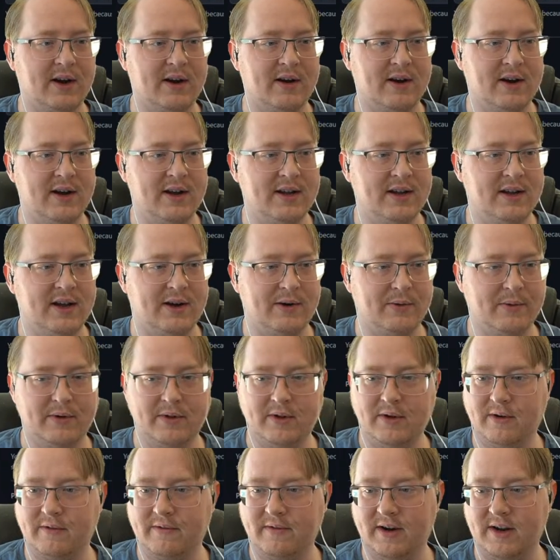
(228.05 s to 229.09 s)
"All right, how are
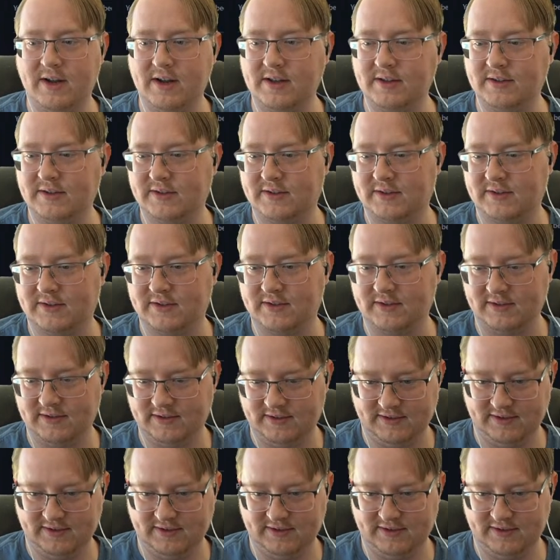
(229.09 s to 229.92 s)
the overnights?